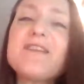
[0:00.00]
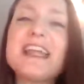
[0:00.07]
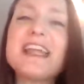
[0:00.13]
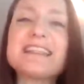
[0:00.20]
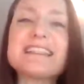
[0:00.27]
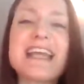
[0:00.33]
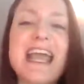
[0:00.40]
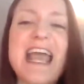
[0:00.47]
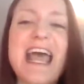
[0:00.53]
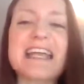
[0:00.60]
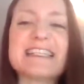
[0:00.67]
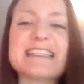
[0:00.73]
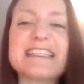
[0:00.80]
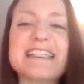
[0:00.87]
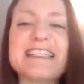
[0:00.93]
Think of
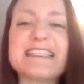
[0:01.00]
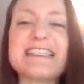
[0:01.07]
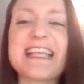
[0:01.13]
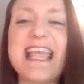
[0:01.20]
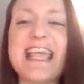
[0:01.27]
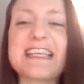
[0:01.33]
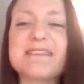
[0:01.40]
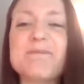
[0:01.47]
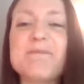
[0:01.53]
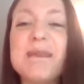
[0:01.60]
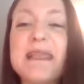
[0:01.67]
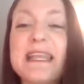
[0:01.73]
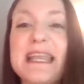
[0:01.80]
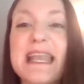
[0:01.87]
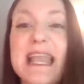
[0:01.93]
antioxidants
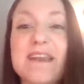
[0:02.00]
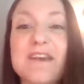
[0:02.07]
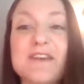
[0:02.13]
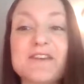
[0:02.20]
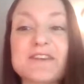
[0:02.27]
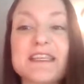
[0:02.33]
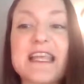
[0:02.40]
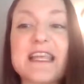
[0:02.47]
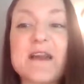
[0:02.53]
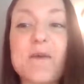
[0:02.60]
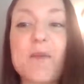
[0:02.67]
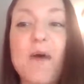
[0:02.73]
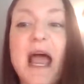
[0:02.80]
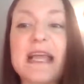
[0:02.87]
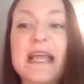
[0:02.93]
as mediators
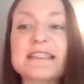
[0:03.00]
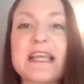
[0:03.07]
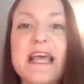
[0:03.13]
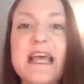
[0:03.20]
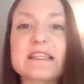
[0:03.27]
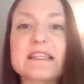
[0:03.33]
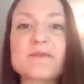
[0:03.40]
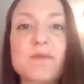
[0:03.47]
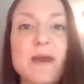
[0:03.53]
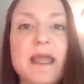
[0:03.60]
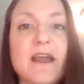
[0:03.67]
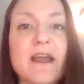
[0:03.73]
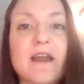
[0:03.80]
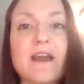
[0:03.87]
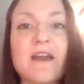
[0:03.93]
in a process
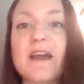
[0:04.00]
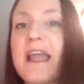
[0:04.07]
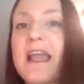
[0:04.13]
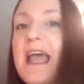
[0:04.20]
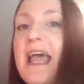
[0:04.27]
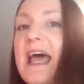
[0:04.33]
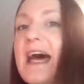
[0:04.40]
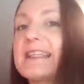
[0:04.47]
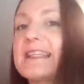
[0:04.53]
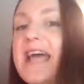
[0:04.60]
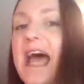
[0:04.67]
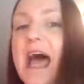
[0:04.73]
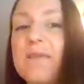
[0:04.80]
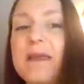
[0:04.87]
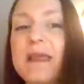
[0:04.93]
where
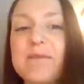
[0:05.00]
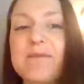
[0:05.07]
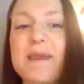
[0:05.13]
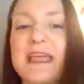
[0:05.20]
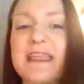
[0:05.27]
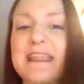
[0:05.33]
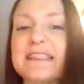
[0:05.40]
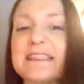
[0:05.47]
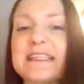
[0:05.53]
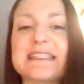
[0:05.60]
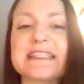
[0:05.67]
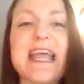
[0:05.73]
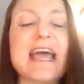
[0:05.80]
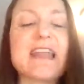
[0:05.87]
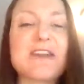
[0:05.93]
atomic
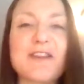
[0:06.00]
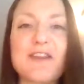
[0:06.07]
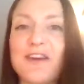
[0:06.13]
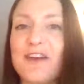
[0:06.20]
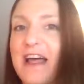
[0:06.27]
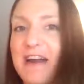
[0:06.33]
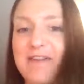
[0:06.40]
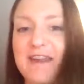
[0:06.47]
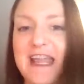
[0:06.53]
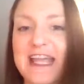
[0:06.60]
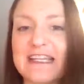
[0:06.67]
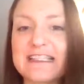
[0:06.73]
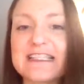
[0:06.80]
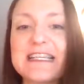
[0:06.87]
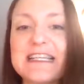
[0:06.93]
balance has gotten a little out
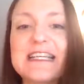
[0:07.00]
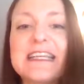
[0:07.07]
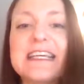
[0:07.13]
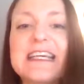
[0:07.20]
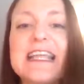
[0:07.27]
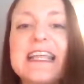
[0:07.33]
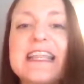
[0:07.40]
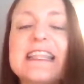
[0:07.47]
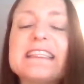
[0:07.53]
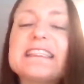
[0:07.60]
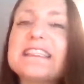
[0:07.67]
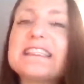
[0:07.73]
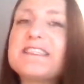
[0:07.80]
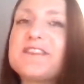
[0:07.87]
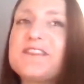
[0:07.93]
of hand.
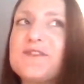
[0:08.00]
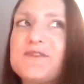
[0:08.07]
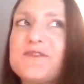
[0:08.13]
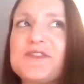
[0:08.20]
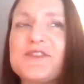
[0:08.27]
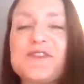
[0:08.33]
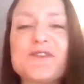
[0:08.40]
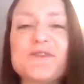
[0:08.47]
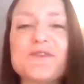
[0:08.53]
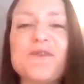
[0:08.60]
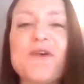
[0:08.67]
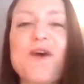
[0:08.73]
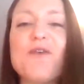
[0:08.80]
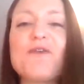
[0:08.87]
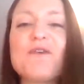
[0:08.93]
This is due
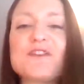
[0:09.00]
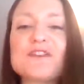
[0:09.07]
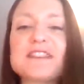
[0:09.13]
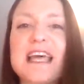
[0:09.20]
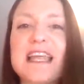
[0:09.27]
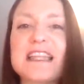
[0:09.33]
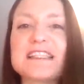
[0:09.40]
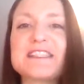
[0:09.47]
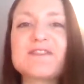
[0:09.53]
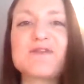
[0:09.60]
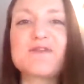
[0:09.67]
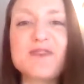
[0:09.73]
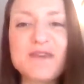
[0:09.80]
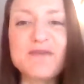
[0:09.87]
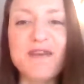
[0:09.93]
to
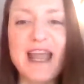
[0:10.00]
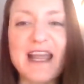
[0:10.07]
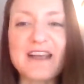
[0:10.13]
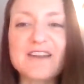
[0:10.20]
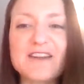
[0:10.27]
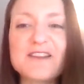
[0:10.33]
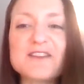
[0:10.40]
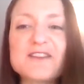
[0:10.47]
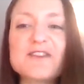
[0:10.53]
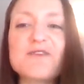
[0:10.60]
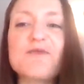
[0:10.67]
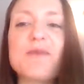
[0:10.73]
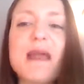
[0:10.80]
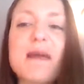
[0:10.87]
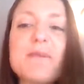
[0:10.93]
overzealous free
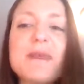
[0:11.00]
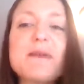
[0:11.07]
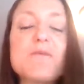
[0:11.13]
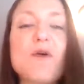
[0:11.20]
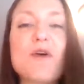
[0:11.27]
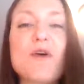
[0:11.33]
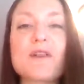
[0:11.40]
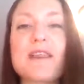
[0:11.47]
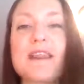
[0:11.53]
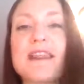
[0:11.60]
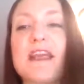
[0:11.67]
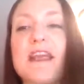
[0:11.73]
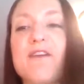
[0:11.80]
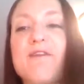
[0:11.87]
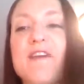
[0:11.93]
radicals grabbing
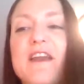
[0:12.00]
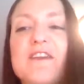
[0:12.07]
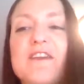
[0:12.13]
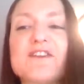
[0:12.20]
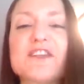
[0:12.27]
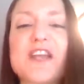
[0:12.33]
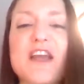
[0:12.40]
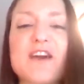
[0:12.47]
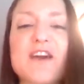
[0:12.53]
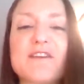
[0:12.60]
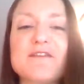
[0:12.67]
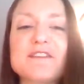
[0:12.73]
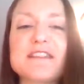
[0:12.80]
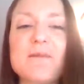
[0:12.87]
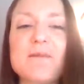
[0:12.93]
more than their fair
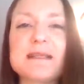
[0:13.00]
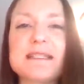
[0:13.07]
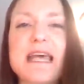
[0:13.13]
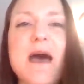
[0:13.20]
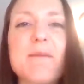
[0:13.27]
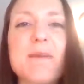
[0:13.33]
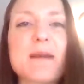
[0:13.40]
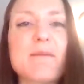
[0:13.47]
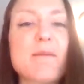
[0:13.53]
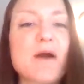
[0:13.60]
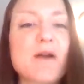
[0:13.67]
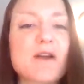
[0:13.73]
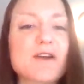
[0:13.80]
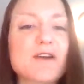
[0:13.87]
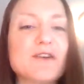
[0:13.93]
share of subatomic
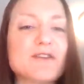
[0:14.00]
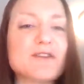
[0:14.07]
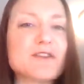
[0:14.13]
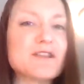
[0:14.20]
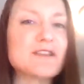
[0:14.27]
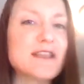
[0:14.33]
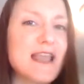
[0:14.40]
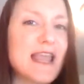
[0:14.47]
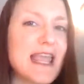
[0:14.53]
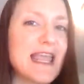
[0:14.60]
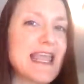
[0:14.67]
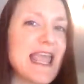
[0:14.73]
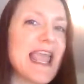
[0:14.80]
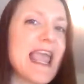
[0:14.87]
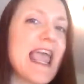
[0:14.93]
particles,
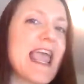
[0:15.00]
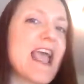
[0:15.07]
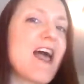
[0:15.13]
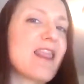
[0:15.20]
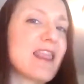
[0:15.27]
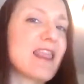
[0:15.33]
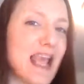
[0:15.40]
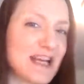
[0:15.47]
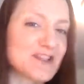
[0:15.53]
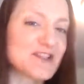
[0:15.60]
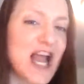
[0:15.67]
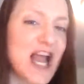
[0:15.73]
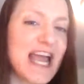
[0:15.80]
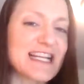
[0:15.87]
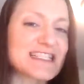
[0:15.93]
aka
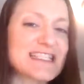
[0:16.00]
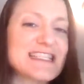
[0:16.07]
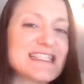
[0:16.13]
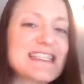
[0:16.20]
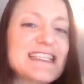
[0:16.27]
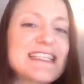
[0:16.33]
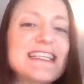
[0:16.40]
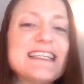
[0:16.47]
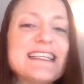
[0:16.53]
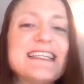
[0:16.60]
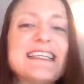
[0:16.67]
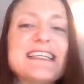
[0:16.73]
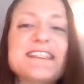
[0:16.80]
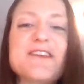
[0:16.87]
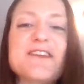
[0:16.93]
electrons.
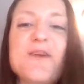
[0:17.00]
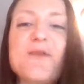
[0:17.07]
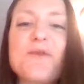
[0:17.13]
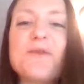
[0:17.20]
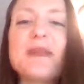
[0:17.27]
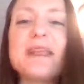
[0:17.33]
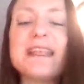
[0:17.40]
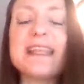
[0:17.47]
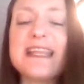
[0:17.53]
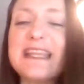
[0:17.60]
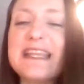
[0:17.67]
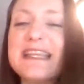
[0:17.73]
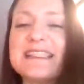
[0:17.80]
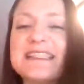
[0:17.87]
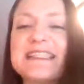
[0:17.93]
So we need
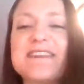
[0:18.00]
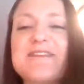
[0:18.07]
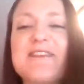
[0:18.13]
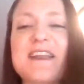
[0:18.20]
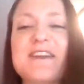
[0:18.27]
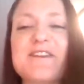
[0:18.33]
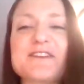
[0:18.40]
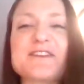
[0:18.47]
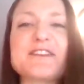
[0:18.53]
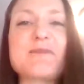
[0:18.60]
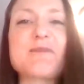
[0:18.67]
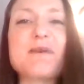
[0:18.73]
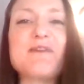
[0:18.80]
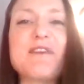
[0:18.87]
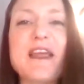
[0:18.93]
these defenders to
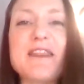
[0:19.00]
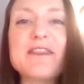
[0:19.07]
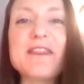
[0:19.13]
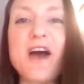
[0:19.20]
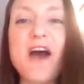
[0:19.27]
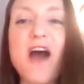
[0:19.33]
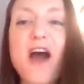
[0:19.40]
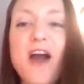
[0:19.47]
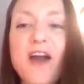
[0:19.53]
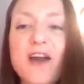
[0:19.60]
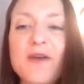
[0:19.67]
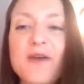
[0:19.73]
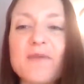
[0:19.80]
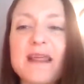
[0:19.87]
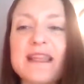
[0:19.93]
prevent the
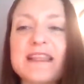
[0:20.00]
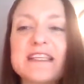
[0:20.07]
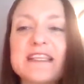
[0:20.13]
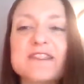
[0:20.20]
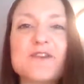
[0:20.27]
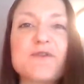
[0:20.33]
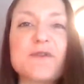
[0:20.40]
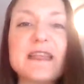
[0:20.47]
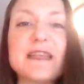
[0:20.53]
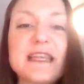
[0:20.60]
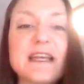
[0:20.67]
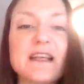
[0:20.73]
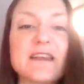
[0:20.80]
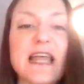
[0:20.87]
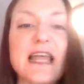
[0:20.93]
harm that these
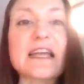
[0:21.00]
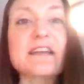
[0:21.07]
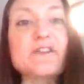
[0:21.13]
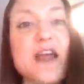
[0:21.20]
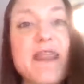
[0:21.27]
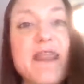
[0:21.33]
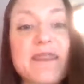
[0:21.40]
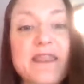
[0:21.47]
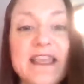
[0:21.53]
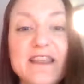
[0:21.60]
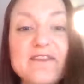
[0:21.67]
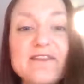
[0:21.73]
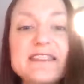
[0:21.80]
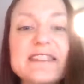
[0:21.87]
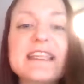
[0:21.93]
greedy electron
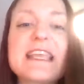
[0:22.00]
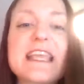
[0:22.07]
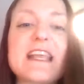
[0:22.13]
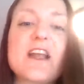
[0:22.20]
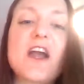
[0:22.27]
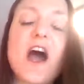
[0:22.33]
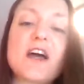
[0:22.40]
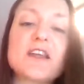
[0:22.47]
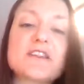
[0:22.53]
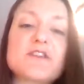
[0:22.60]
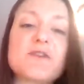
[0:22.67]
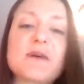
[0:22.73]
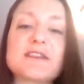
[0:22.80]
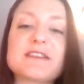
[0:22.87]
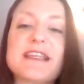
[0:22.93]
thieves can cause
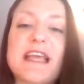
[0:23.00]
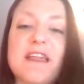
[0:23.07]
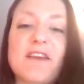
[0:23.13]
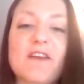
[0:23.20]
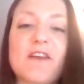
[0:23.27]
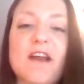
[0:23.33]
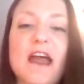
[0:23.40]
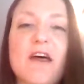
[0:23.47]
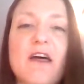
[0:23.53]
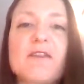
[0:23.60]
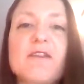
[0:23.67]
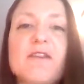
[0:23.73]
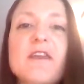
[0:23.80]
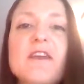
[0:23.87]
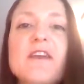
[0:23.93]
to our cellular health
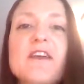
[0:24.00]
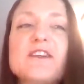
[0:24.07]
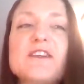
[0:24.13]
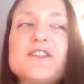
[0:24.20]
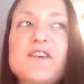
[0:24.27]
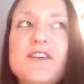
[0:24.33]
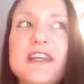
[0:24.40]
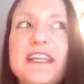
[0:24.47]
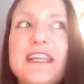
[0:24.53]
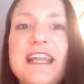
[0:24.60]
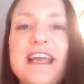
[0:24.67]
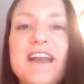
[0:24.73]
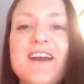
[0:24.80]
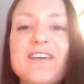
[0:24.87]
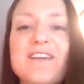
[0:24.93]
during
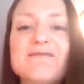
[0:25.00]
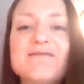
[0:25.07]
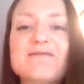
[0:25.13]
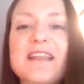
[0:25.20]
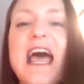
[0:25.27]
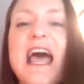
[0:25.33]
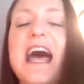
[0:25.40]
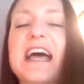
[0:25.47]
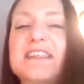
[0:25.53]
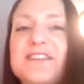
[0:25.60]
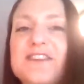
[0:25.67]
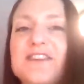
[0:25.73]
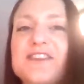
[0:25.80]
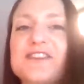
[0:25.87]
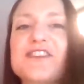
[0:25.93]
their
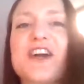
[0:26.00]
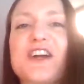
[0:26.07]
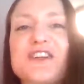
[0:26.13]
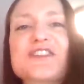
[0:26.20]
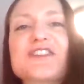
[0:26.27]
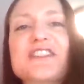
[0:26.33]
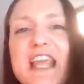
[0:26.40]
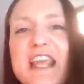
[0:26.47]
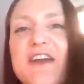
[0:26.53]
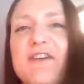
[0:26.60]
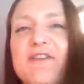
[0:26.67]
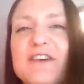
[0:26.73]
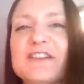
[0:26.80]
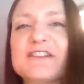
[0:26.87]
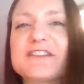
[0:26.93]
hostile and charged
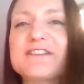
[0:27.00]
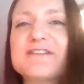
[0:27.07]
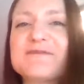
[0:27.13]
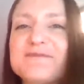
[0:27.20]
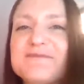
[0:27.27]
takeovers.